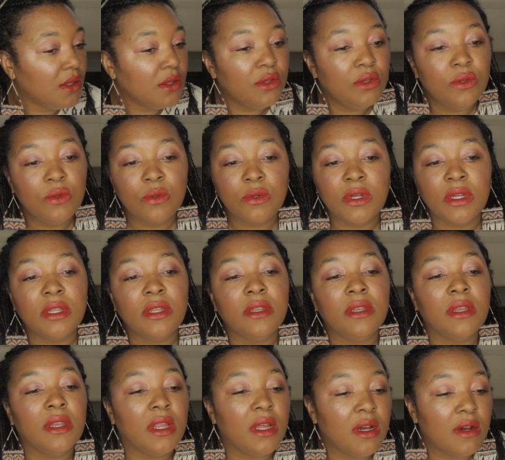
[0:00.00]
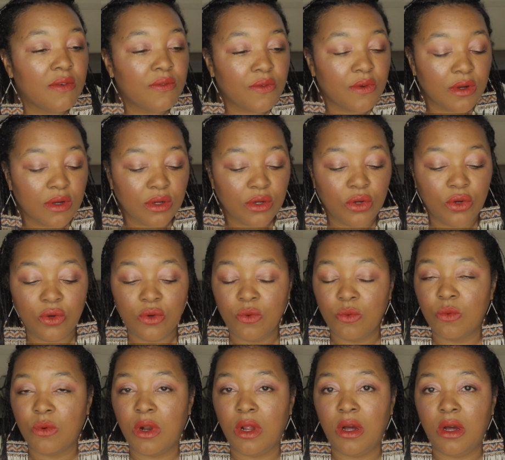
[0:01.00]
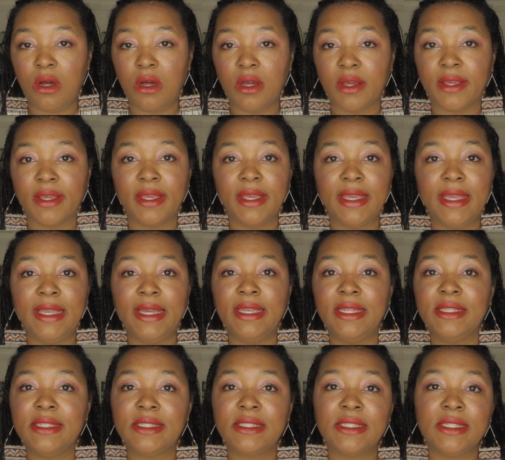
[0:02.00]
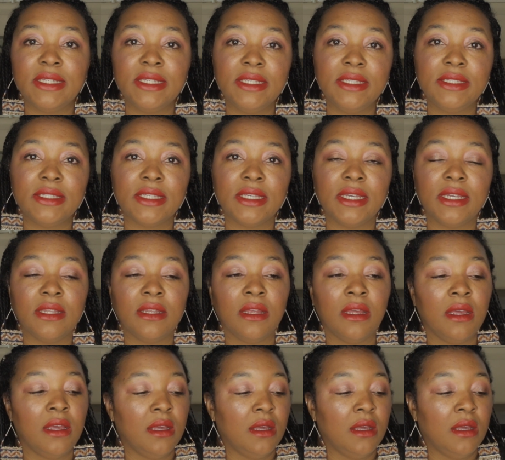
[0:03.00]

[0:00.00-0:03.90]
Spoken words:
you can never go wrong. Any season,